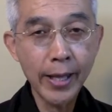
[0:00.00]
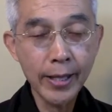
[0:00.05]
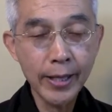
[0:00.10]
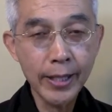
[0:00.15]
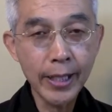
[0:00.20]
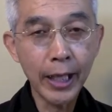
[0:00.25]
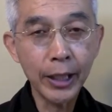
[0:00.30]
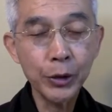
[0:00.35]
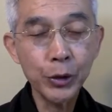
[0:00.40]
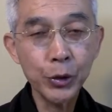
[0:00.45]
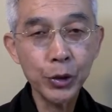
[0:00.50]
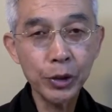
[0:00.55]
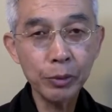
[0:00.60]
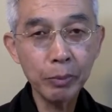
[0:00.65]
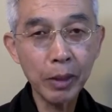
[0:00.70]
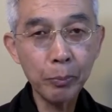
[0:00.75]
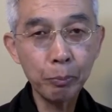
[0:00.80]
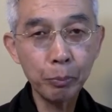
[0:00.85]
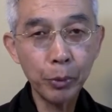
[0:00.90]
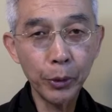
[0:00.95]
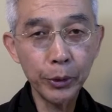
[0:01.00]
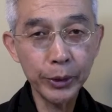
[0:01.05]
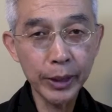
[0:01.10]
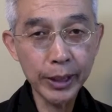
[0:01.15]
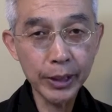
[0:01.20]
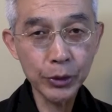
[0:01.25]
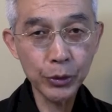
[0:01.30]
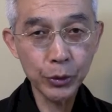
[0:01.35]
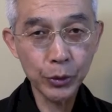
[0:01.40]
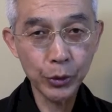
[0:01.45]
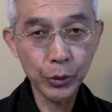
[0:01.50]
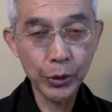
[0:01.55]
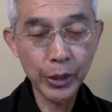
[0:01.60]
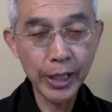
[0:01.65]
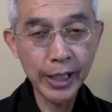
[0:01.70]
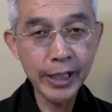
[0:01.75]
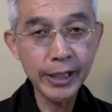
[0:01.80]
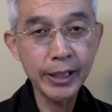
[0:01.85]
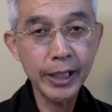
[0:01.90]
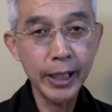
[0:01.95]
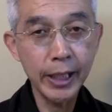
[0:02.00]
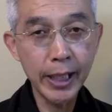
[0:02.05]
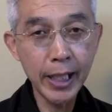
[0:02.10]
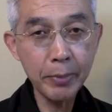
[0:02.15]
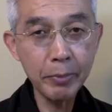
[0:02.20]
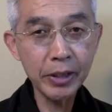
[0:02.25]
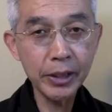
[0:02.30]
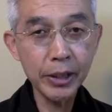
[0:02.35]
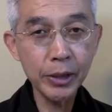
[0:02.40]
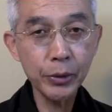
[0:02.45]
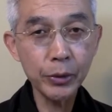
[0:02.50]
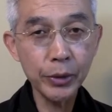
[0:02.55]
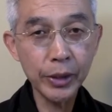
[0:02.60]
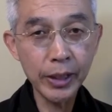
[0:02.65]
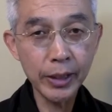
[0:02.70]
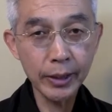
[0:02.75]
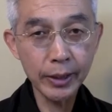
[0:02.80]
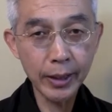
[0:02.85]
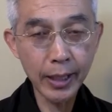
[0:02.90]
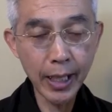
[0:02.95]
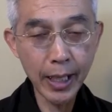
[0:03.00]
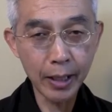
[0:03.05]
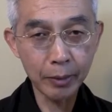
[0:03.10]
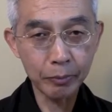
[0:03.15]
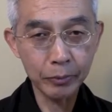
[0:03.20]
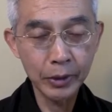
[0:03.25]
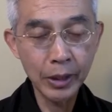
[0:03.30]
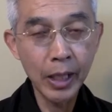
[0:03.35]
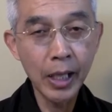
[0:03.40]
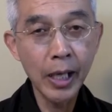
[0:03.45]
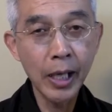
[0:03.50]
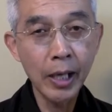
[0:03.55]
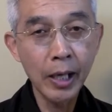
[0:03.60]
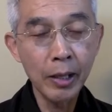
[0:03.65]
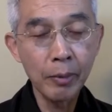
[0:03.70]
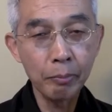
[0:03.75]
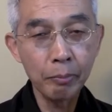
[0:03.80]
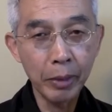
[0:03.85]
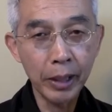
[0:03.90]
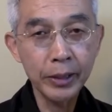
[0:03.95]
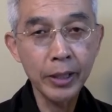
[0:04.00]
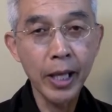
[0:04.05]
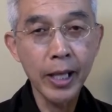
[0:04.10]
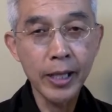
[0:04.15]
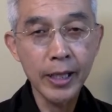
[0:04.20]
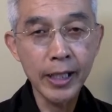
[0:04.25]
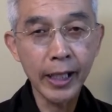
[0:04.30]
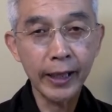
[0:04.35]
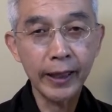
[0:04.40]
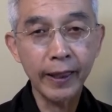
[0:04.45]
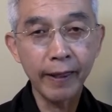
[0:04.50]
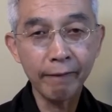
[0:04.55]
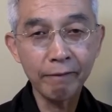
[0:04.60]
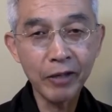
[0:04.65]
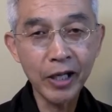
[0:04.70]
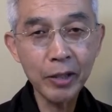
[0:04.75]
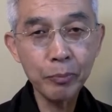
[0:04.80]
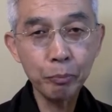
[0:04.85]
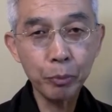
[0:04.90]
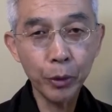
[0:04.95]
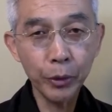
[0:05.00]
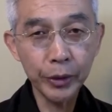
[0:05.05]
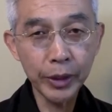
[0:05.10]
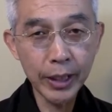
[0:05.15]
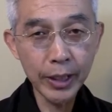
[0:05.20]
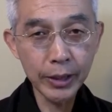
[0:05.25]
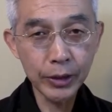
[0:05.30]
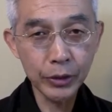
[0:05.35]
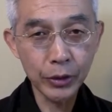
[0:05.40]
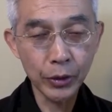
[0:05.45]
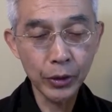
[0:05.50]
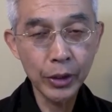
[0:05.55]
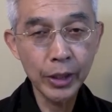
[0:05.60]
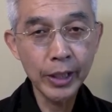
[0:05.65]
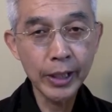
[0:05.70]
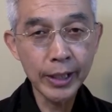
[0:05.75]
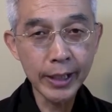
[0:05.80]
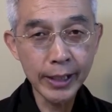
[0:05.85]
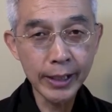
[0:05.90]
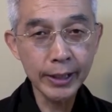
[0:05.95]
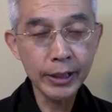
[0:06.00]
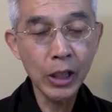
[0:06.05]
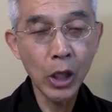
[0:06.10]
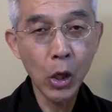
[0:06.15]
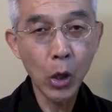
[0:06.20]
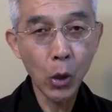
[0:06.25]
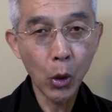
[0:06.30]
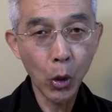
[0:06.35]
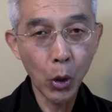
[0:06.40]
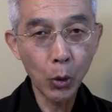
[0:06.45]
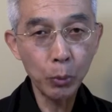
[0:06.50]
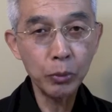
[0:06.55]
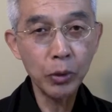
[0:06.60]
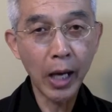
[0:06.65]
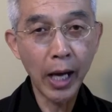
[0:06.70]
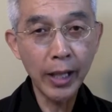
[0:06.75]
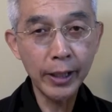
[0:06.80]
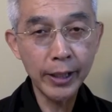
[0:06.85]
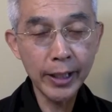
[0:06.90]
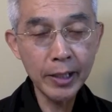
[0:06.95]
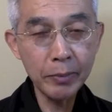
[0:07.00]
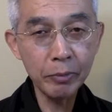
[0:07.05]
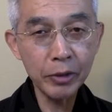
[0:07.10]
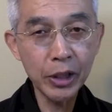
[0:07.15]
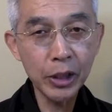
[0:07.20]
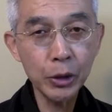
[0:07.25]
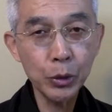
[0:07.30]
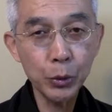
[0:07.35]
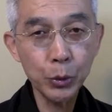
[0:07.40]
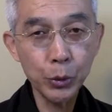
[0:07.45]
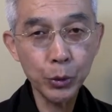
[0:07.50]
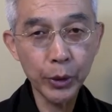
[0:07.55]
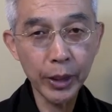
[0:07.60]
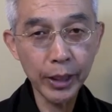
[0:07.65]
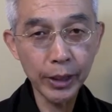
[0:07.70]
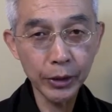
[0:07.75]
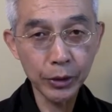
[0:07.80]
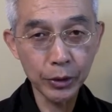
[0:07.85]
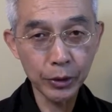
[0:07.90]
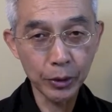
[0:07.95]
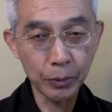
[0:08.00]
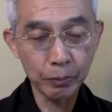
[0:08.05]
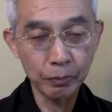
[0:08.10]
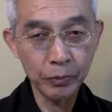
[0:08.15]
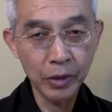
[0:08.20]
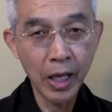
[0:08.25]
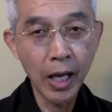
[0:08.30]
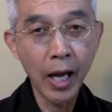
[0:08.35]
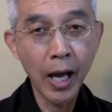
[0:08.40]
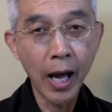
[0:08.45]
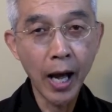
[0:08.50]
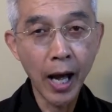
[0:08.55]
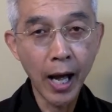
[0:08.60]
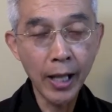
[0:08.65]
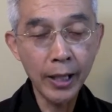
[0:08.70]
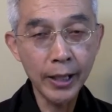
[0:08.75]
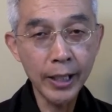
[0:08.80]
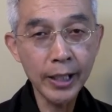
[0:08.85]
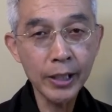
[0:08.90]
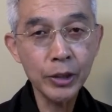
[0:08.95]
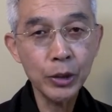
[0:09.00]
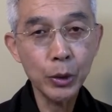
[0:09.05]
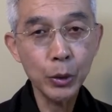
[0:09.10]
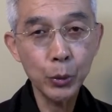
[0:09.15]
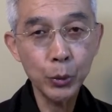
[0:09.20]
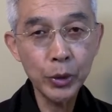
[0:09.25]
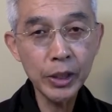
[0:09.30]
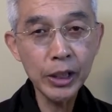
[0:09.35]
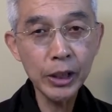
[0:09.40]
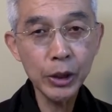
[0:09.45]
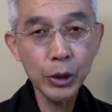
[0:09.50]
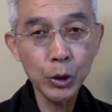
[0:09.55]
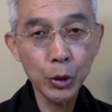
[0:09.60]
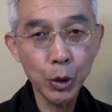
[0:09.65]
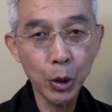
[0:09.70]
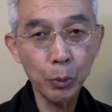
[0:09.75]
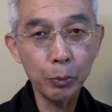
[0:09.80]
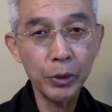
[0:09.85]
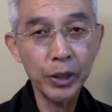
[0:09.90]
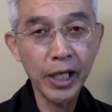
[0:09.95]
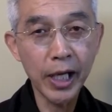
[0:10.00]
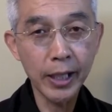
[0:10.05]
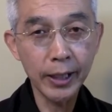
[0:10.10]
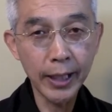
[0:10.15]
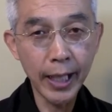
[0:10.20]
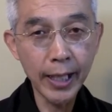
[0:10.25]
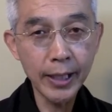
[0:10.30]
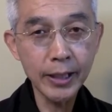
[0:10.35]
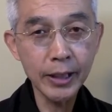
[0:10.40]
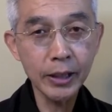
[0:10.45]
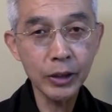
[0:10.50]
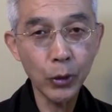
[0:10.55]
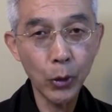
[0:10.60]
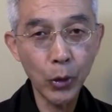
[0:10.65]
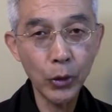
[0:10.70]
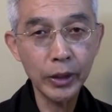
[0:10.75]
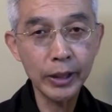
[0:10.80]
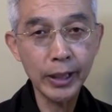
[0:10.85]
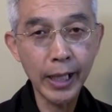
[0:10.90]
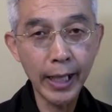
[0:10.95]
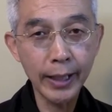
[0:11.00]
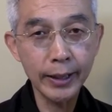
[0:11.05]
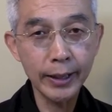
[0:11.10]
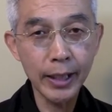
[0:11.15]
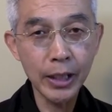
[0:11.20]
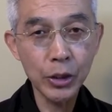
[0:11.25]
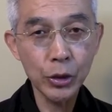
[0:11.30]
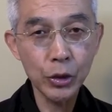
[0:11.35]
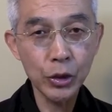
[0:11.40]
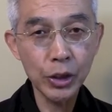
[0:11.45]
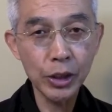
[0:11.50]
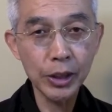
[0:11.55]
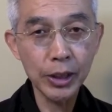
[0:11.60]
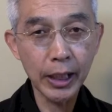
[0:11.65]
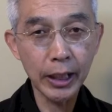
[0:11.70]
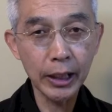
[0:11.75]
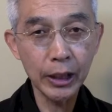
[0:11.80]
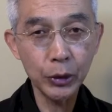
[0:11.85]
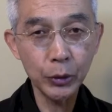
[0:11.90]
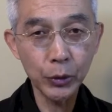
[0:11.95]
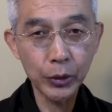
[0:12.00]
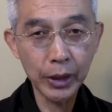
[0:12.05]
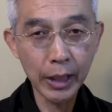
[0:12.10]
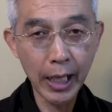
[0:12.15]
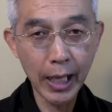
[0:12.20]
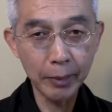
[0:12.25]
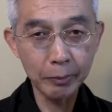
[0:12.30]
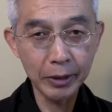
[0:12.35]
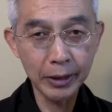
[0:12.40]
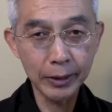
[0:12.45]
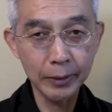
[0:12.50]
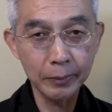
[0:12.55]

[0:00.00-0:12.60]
The human protection is limited in time, but the divine protection is of unlimited duration unless we stop relying on God Tenchi Kane no Kami.